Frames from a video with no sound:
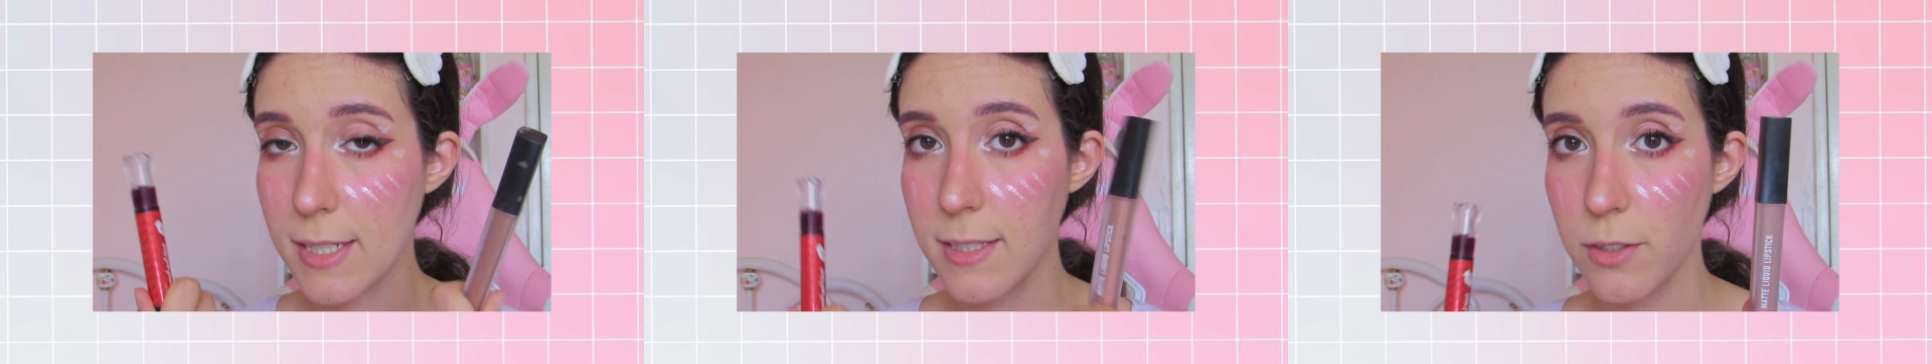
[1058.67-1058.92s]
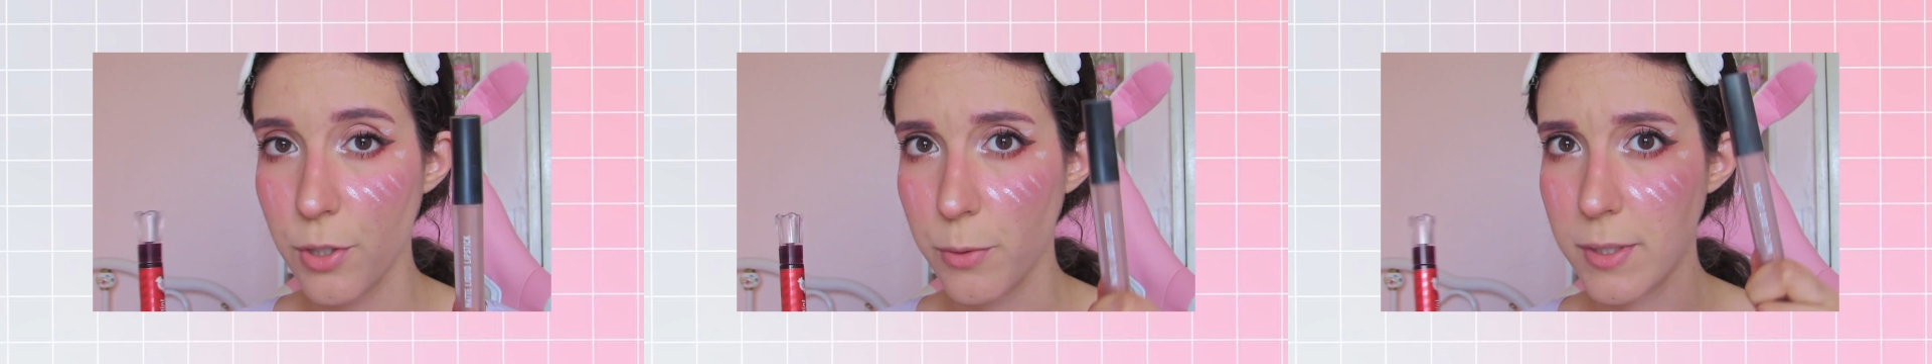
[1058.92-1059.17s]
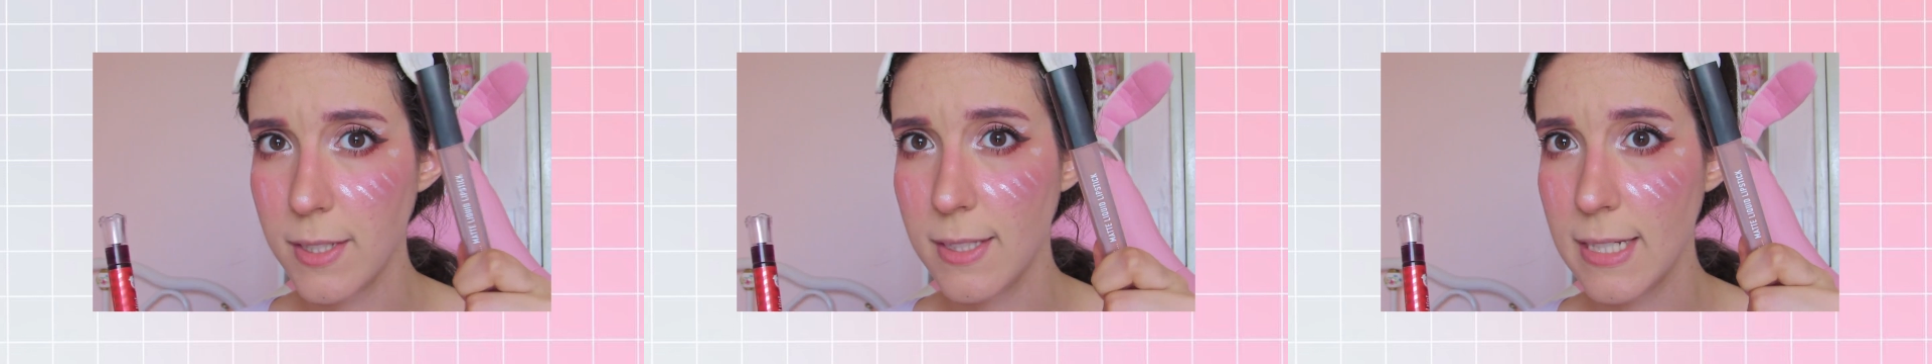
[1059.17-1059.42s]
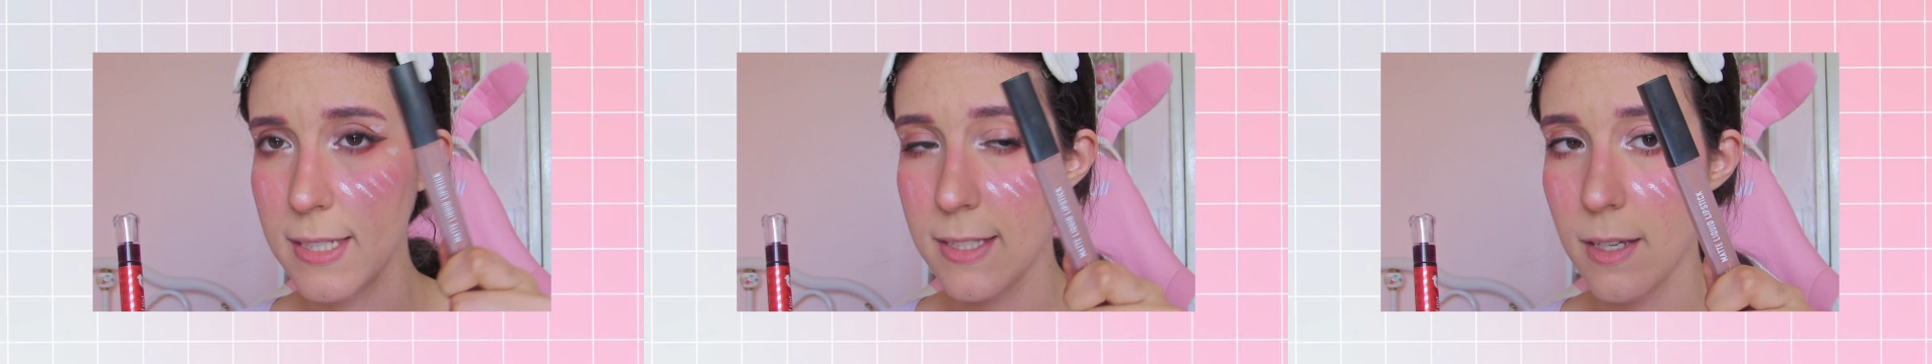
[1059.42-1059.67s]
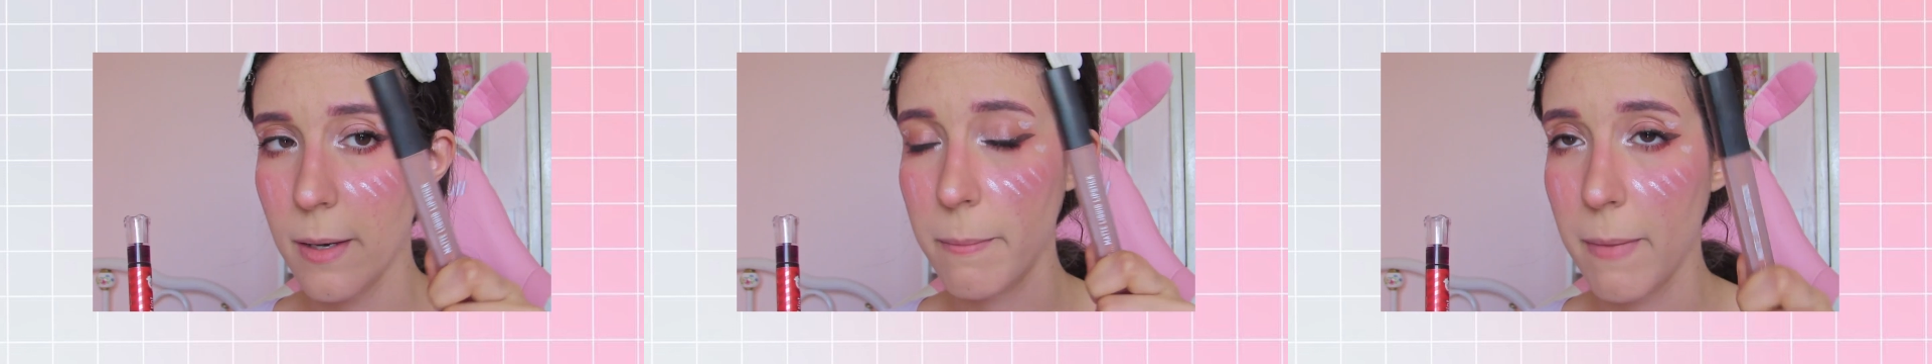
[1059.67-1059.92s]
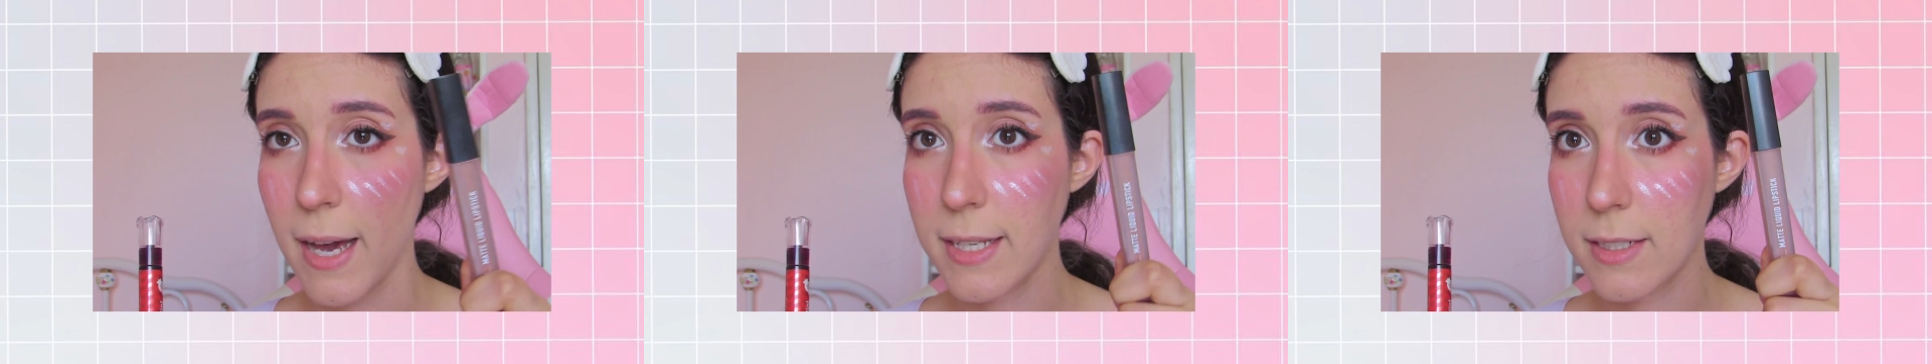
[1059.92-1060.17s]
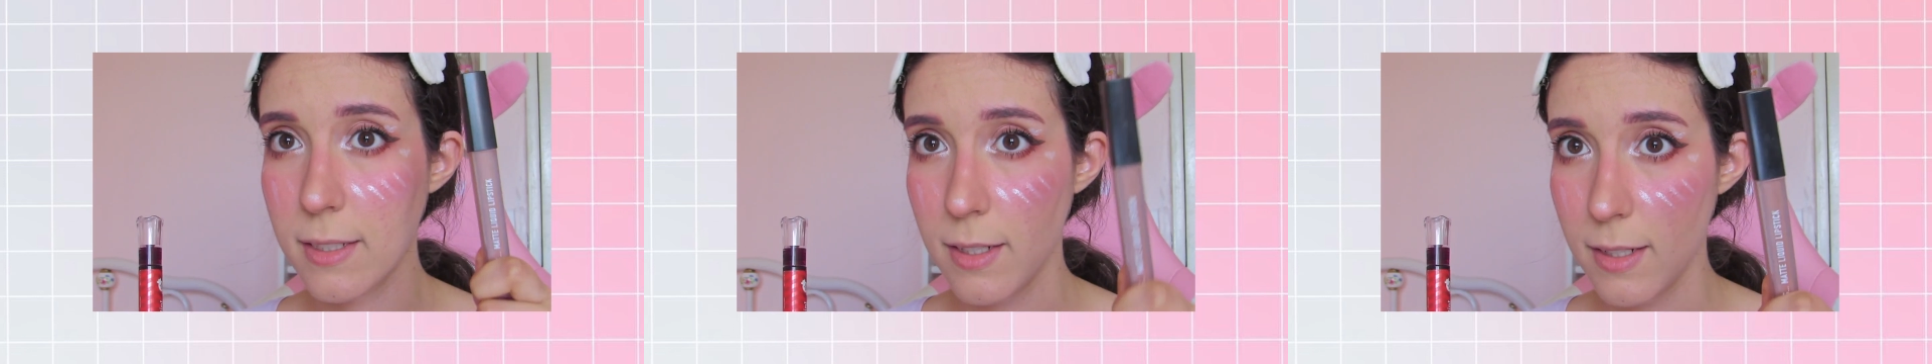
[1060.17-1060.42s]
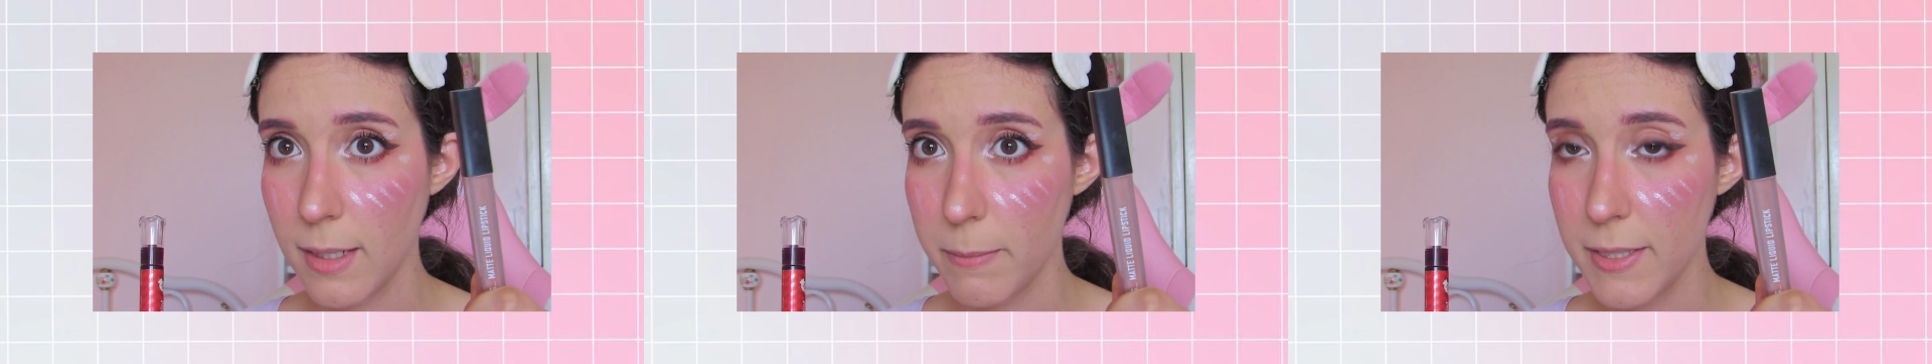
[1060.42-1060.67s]
So this is a matte
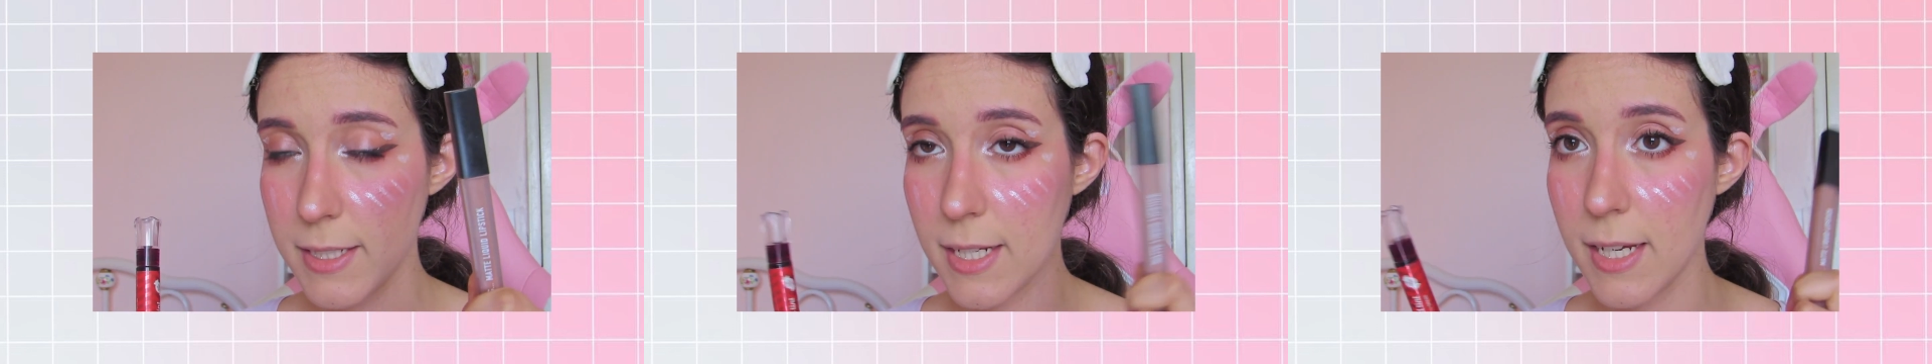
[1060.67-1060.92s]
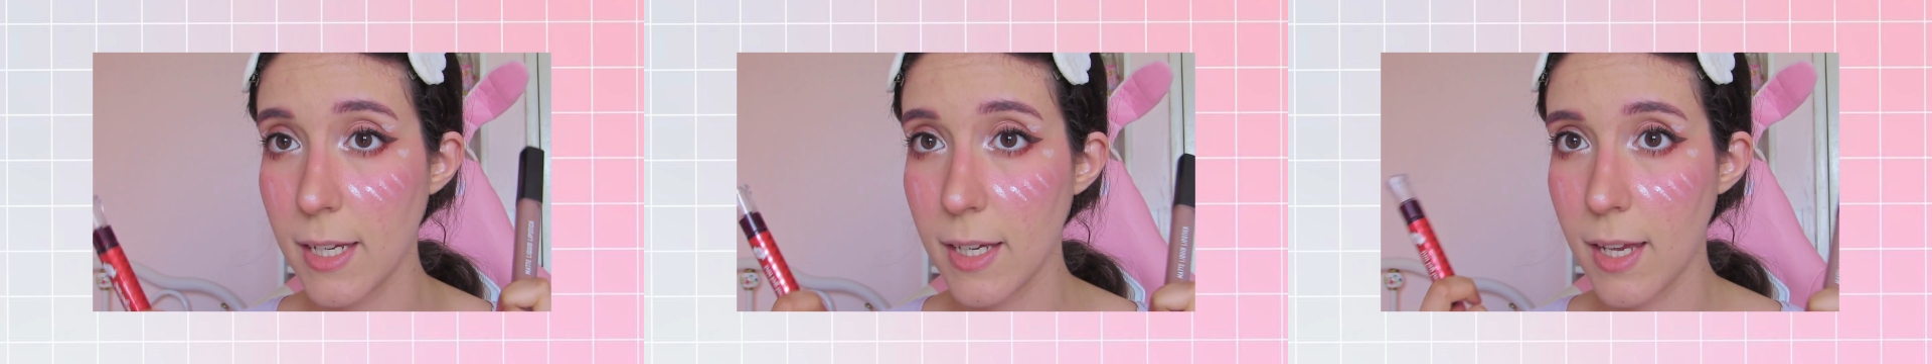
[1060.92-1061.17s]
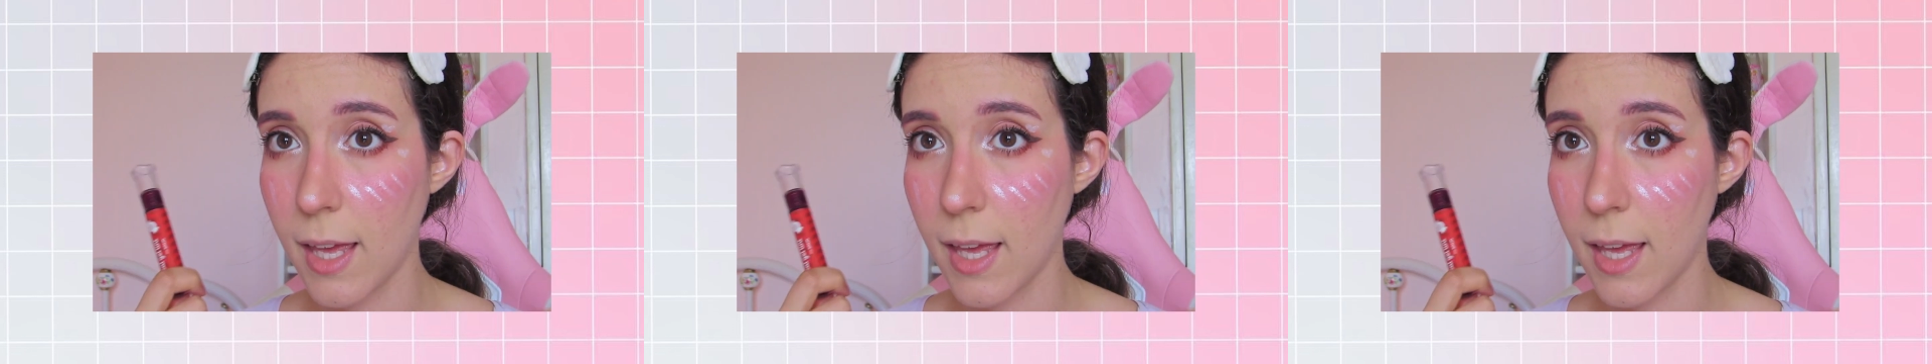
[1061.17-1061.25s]
lipstick